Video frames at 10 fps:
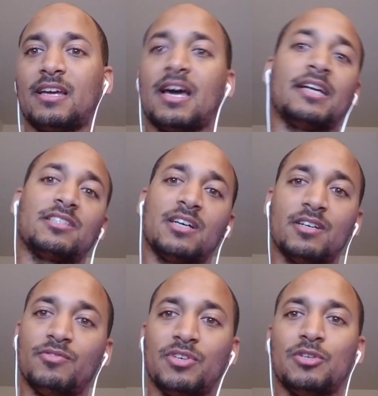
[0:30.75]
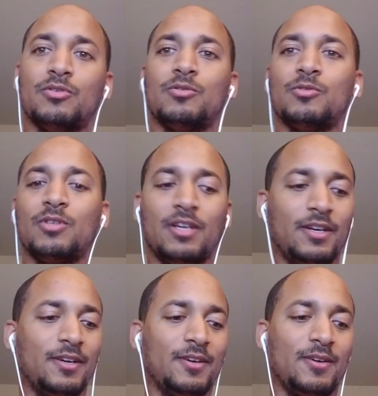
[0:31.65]
Got a ton of views,
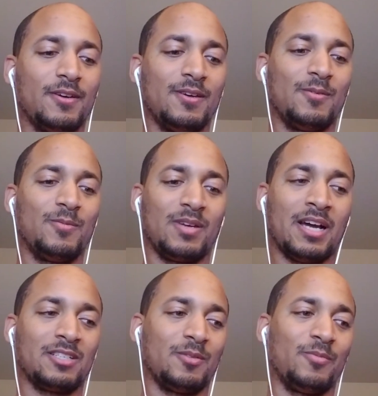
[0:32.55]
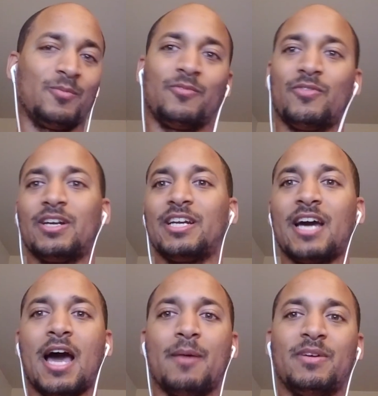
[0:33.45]
got some funny
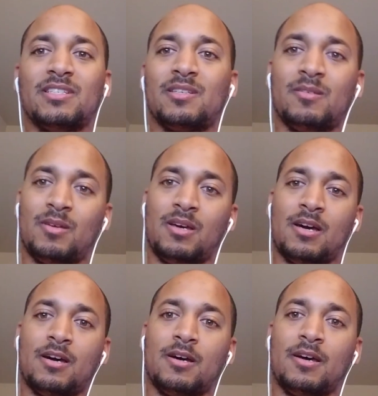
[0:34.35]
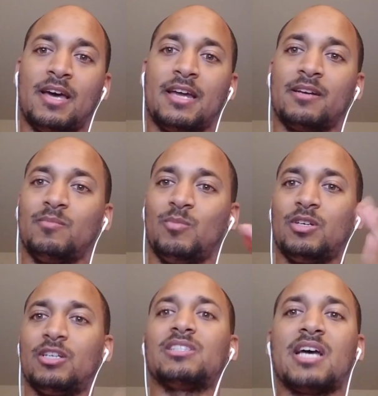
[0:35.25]
comments, had a
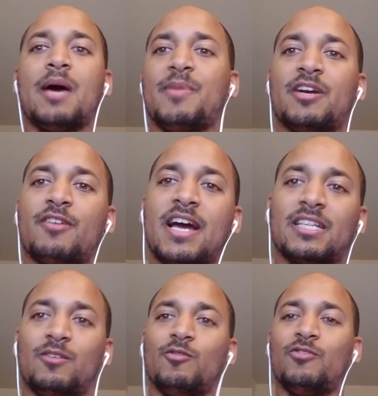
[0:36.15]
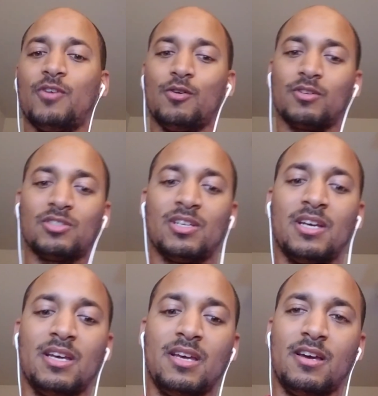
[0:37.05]
good time interacting with folks
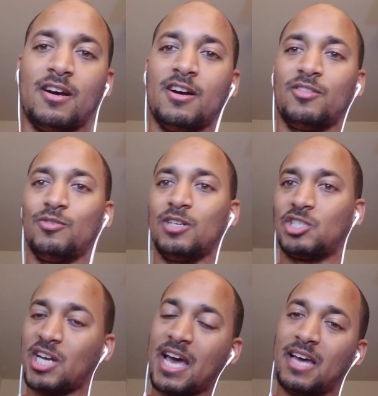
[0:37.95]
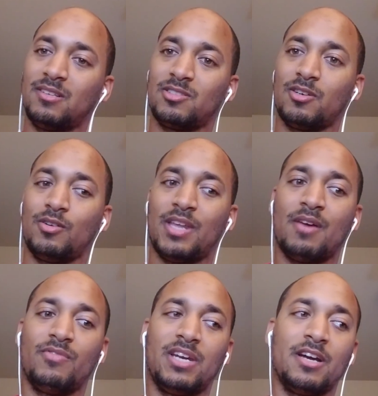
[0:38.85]
through the chat. So
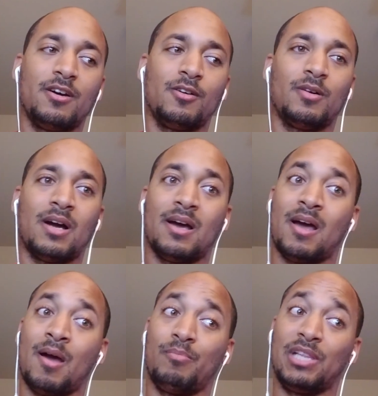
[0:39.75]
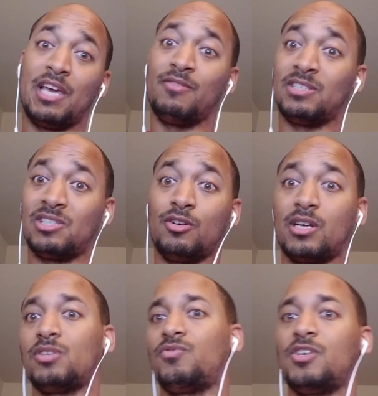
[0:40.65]
that video, I believe it still
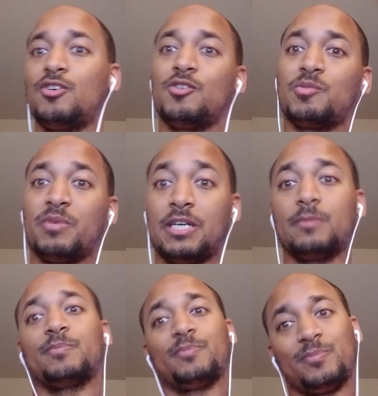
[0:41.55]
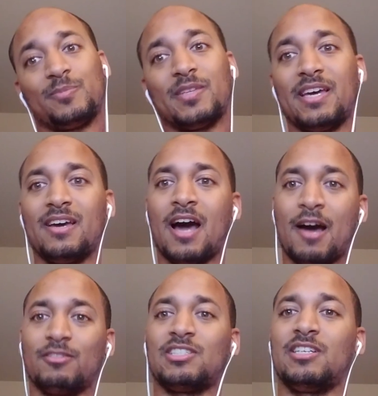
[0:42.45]
gets views, but
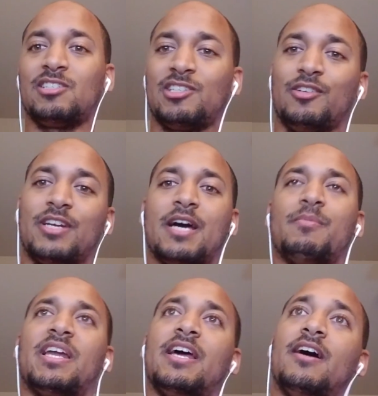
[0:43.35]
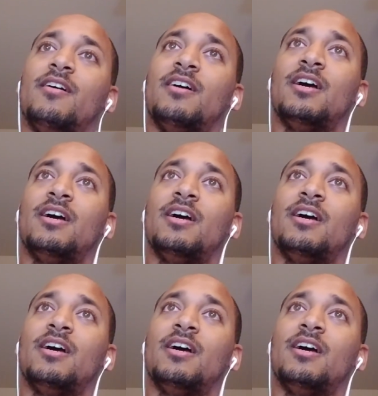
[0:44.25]
obviously it's slowed down by now.